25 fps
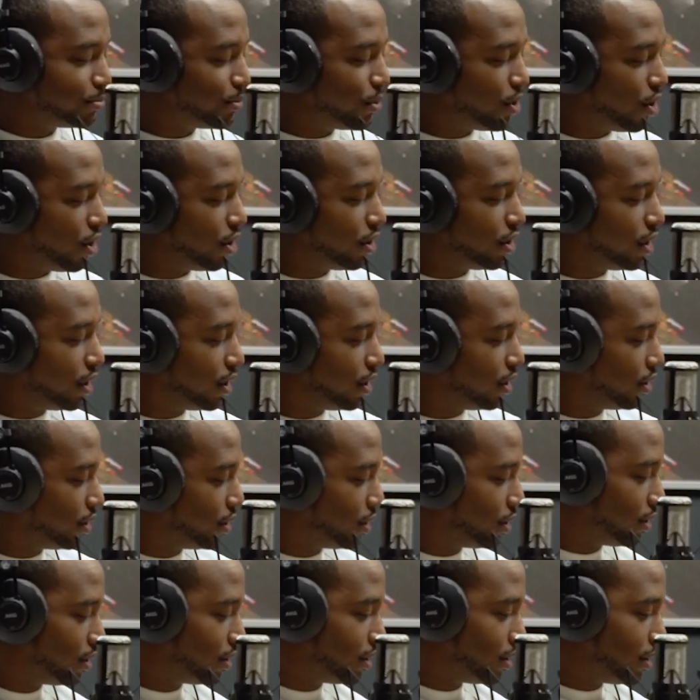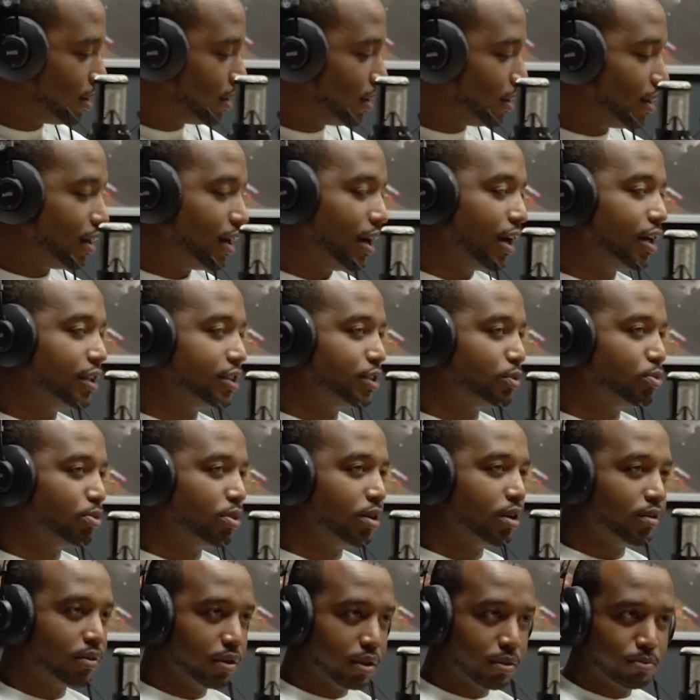morning, I
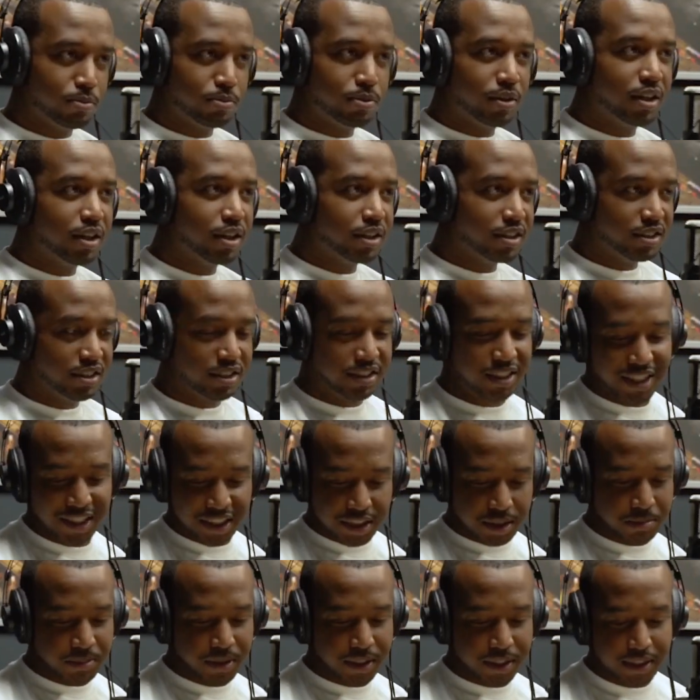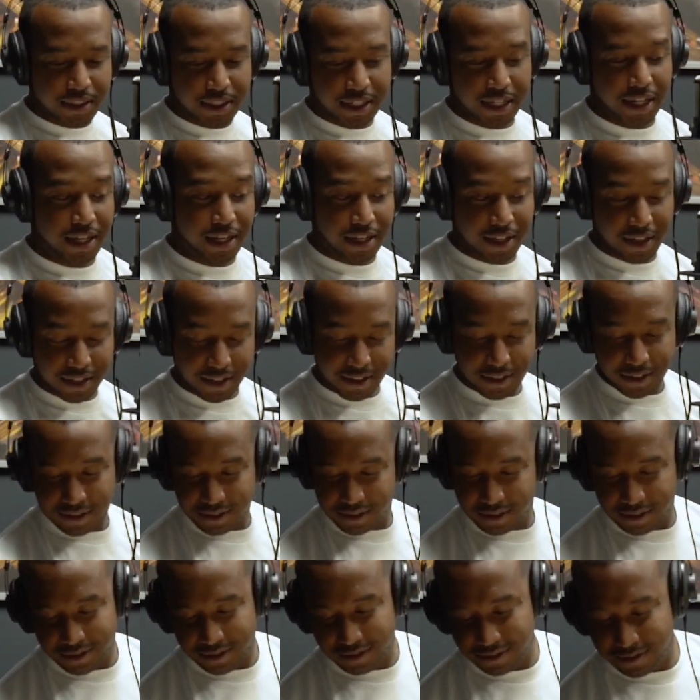swear it was Judgment Day.
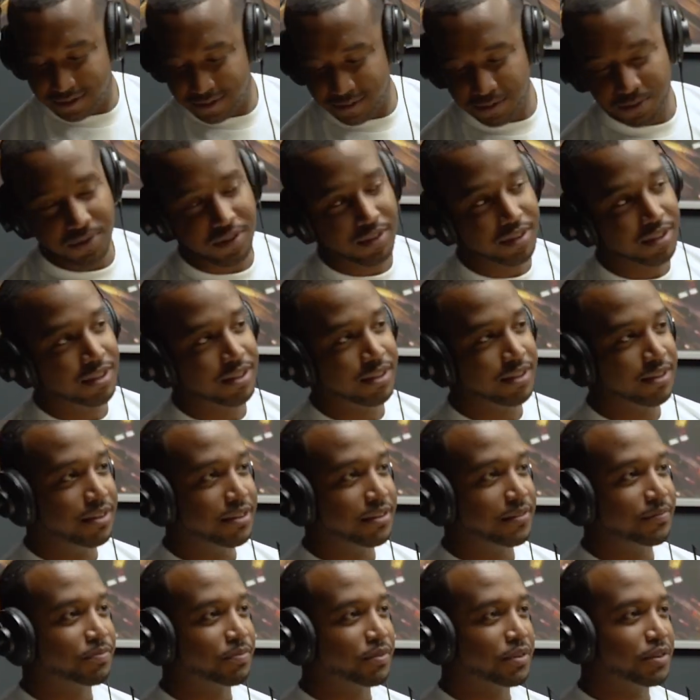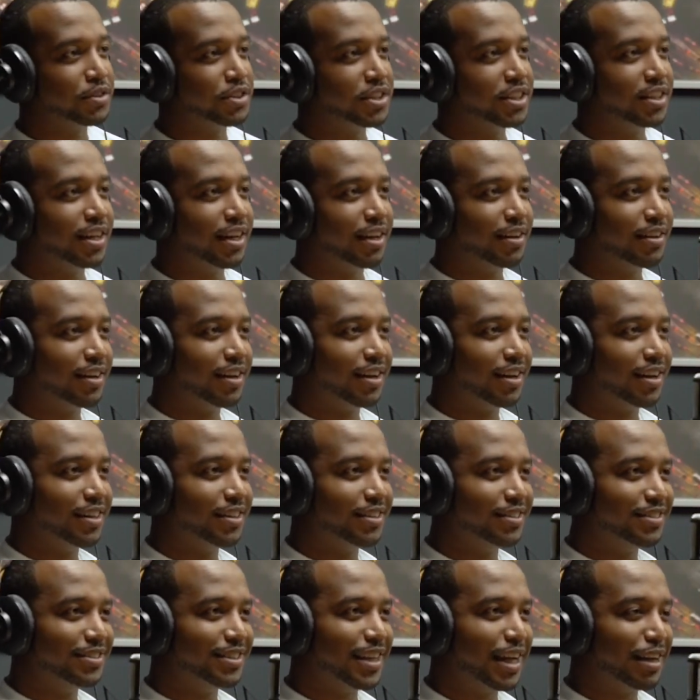You see that
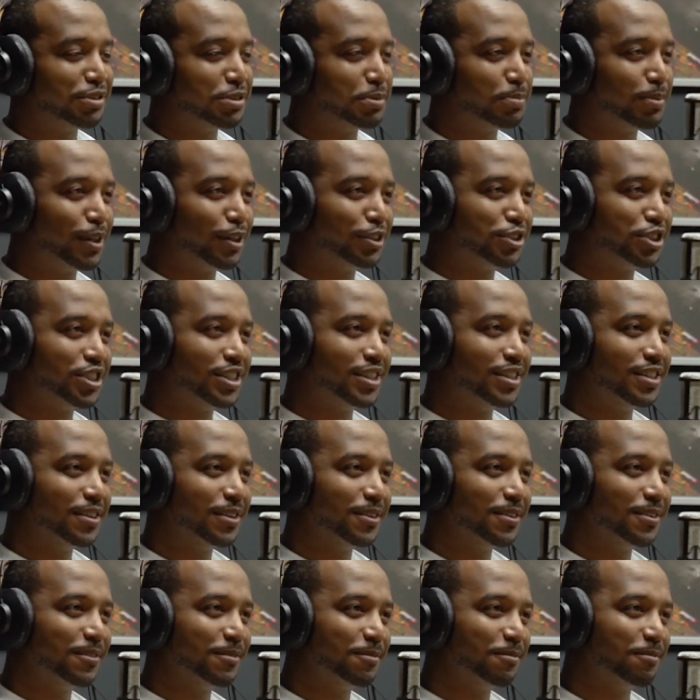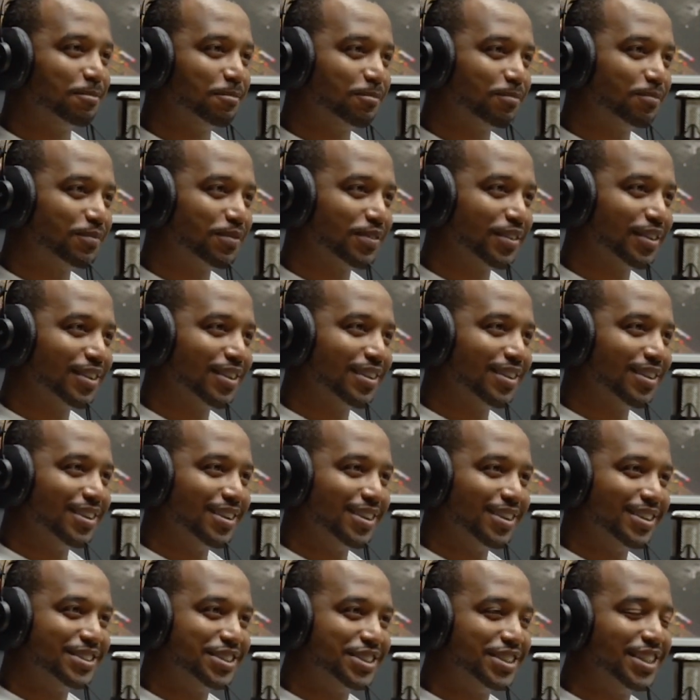uh, Dave Chappelle shit? Oh yeah,
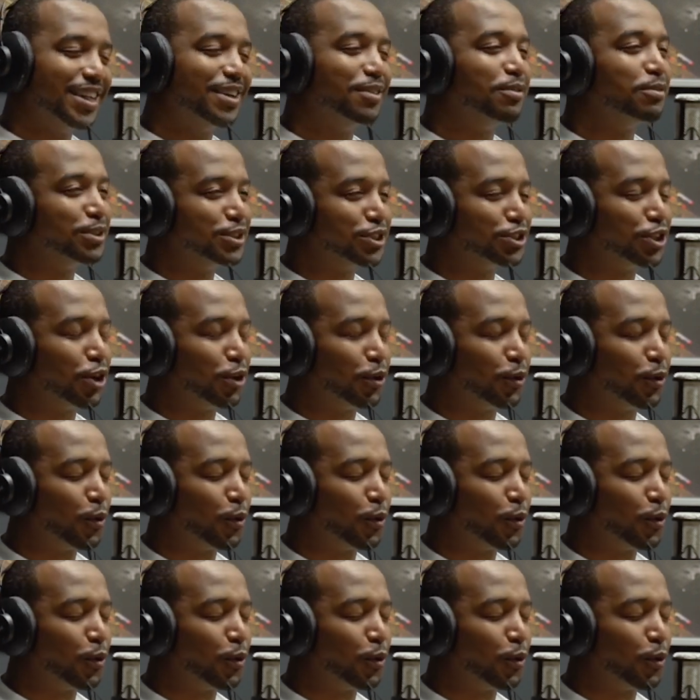shit was